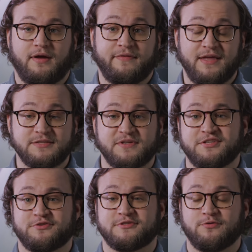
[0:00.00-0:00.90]
On the Xbox
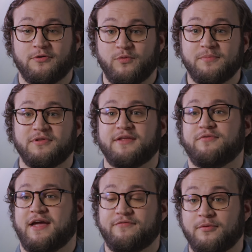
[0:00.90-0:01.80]
Digital Store, we believe
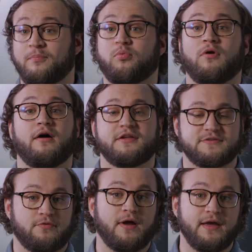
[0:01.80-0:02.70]
we have the
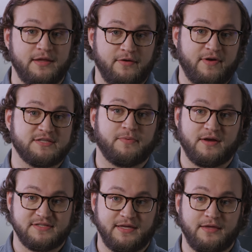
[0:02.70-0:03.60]
broadest variety of
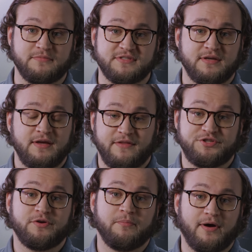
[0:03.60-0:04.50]
Xbox games that
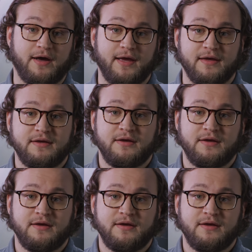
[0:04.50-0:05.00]
you can buy.